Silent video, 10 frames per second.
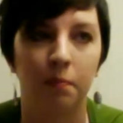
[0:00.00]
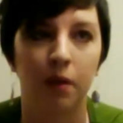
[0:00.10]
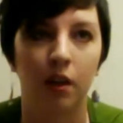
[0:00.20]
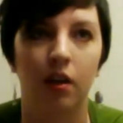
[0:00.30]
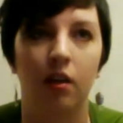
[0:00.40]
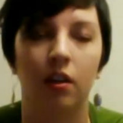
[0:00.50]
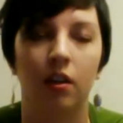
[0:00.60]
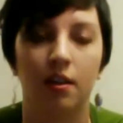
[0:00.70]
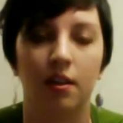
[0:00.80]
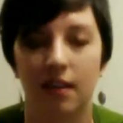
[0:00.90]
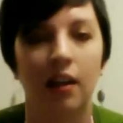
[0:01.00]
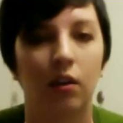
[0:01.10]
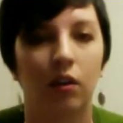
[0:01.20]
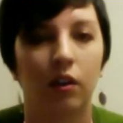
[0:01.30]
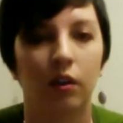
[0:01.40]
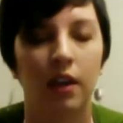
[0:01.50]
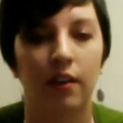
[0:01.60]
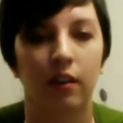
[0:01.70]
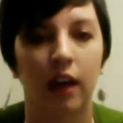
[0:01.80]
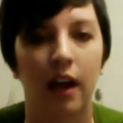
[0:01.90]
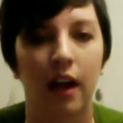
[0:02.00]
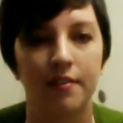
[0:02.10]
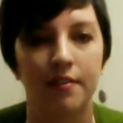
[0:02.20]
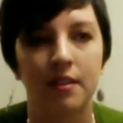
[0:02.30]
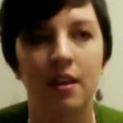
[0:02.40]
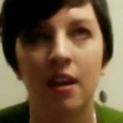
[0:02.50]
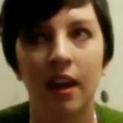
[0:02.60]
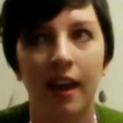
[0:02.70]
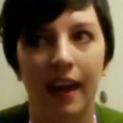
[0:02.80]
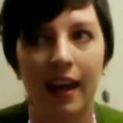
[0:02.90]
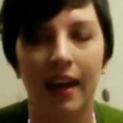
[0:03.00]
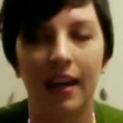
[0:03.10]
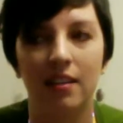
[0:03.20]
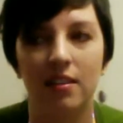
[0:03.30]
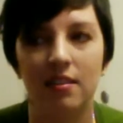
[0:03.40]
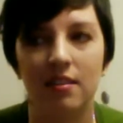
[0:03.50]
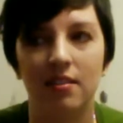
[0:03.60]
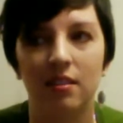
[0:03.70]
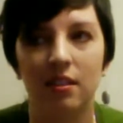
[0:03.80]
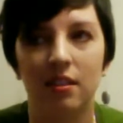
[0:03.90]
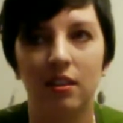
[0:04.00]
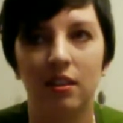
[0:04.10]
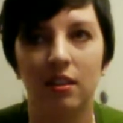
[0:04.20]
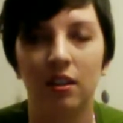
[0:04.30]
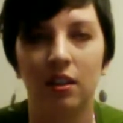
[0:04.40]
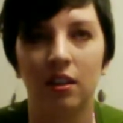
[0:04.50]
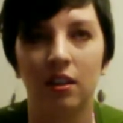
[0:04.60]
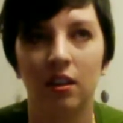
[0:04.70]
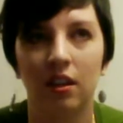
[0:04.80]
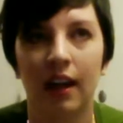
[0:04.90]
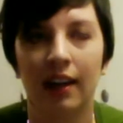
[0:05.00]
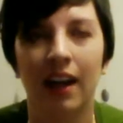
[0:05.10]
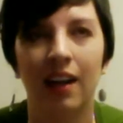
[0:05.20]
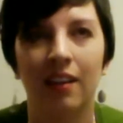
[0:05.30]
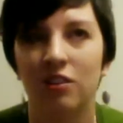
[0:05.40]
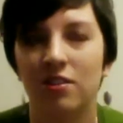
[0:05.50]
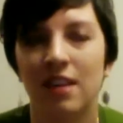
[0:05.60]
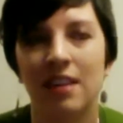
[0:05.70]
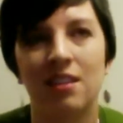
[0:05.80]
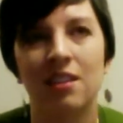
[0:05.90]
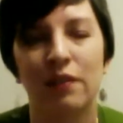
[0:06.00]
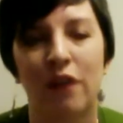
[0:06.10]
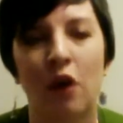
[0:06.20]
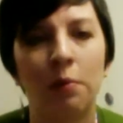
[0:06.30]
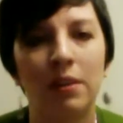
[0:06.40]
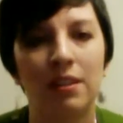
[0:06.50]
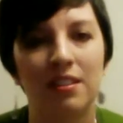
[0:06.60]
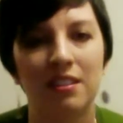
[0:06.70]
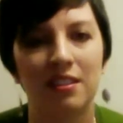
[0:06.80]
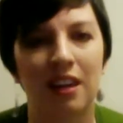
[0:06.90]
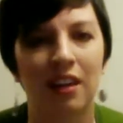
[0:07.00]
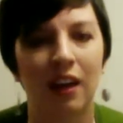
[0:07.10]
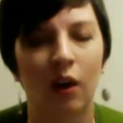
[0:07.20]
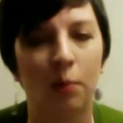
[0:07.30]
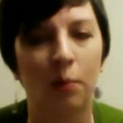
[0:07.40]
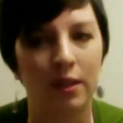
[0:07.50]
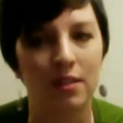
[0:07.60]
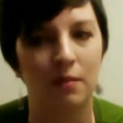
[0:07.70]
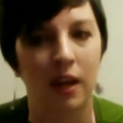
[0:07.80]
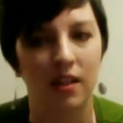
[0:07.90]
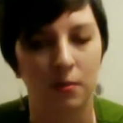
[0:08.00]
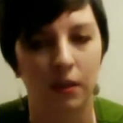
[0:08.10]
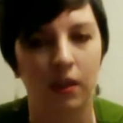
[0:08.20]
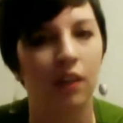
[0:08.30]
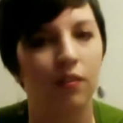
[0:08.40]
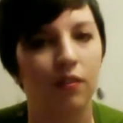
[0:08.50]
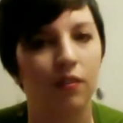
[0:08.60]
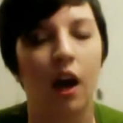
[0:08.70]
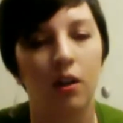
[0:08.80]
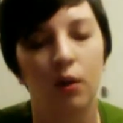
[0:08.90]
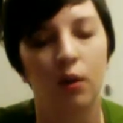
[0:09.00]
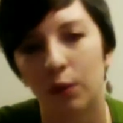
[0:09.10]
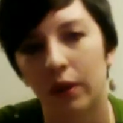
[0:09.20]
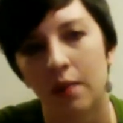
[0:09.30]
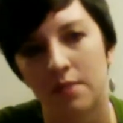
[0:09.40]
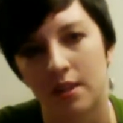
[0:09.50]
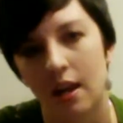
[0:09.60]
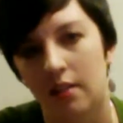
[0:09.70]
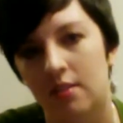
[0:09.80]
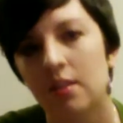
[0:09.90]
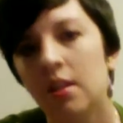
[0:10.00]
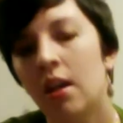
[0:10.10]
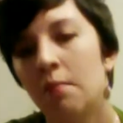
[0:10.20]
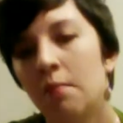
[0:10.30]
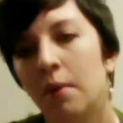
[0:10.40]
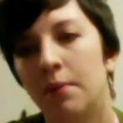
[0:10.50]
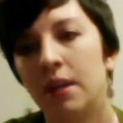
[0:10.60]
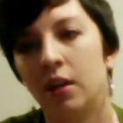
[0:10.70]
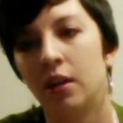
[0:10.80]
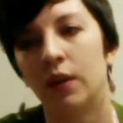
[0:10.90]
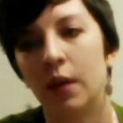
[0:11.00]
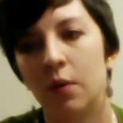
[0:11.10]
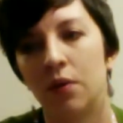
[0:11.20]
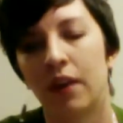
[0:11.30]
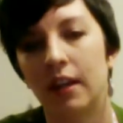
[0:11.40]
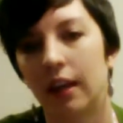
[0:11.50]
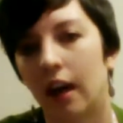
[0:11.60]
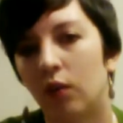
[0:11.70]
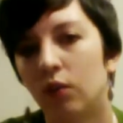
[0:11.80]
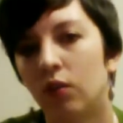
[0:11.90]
a cycle in their lives. And I kind of just that sense of openness at the end, that openness and possibility of not knowing what comes next, but being okay with finding out.